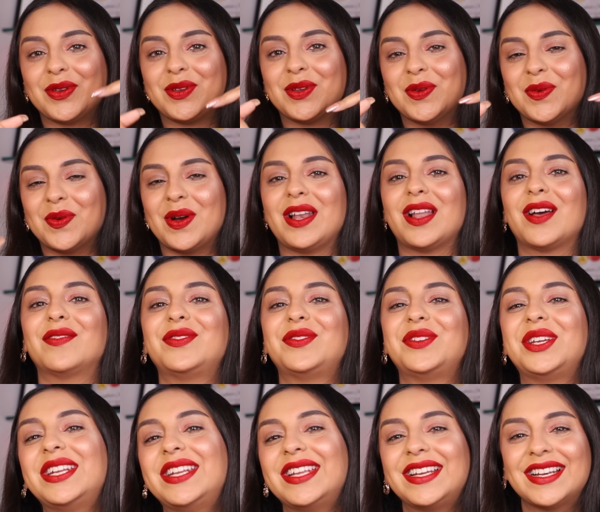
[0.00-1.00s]
You know I love
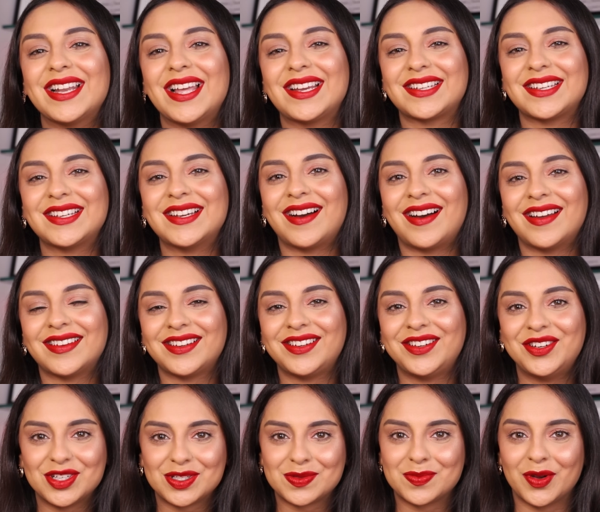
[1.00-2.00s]
reading, liking, hearting,
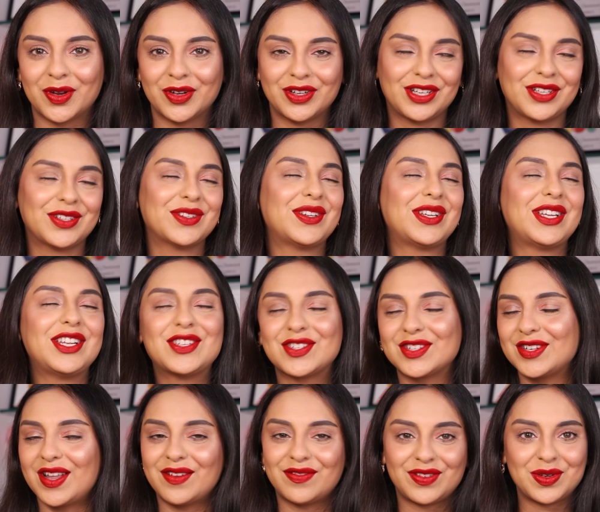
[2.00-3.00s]
and responding to
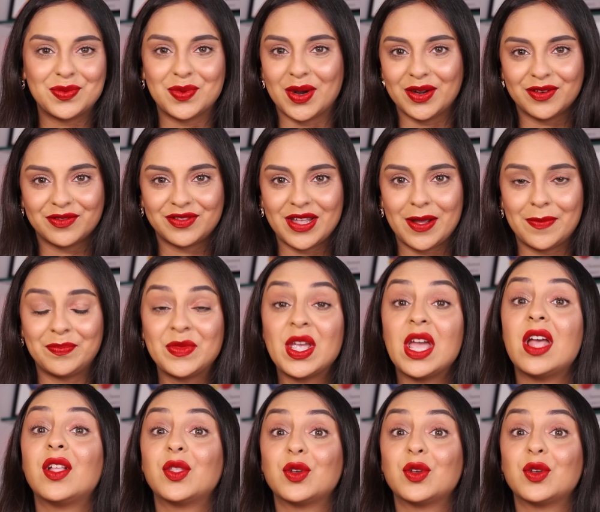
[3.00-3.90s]
each and every one of them.